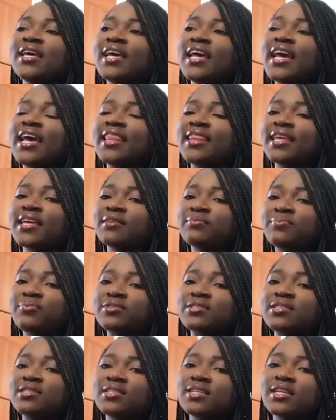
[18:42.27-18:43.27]
and then
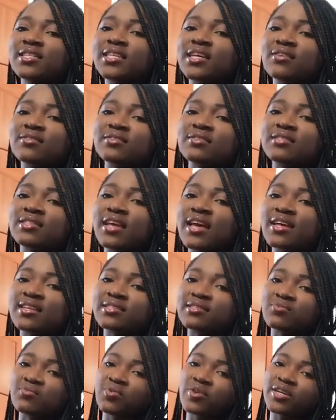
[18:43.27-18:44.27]
proceeded downstairs,
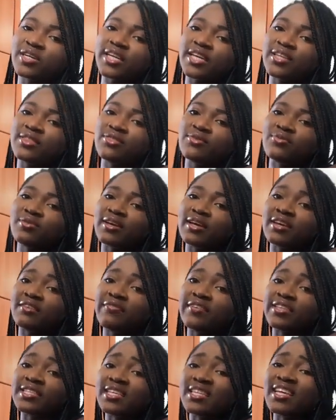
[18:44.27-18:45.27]
walked in through the
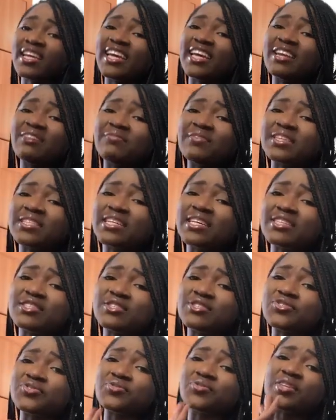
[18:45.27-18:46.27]
elevator. The elevator is
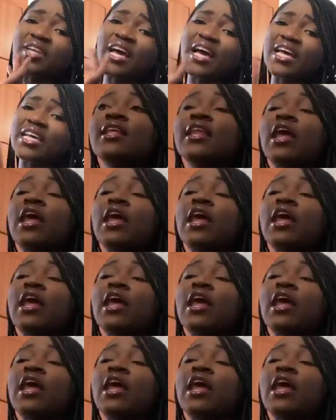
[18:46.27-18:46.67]
so nice.